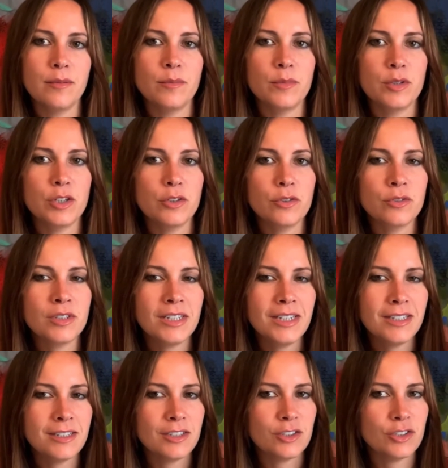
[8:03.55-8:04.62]
You'll
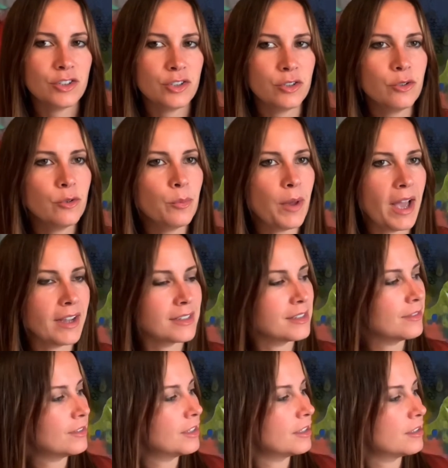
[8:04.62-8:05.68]
need 2 packs
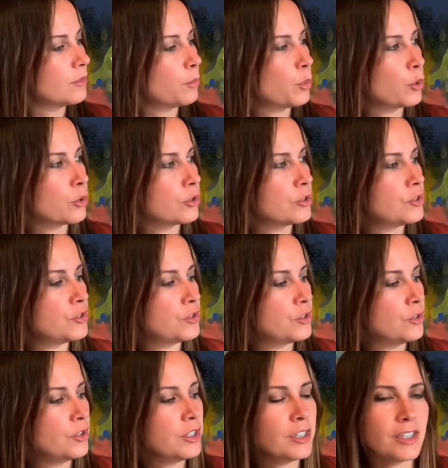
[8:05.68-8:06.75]
of these per
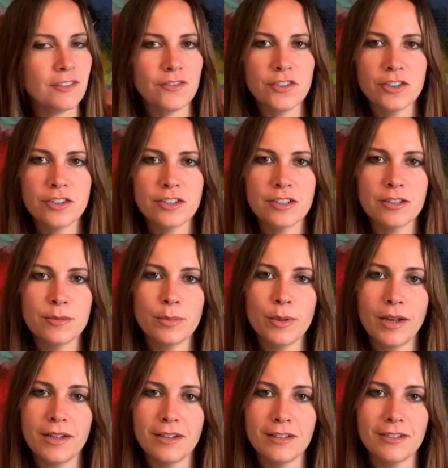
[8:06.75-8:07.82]
student if you're gonna
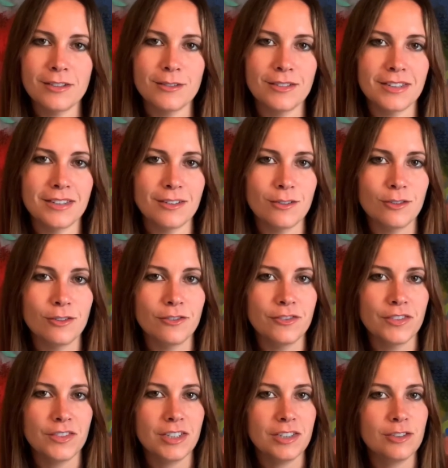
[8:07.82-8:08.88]
plan on doing the whole
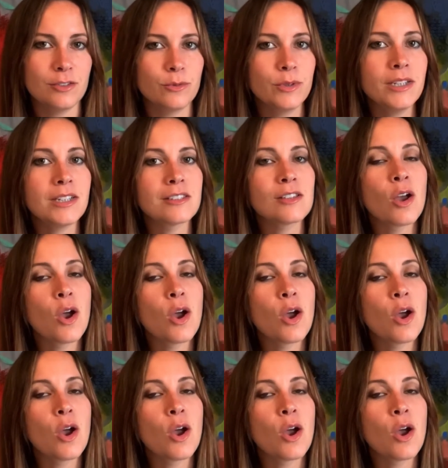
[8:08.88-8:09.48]
52 weeks,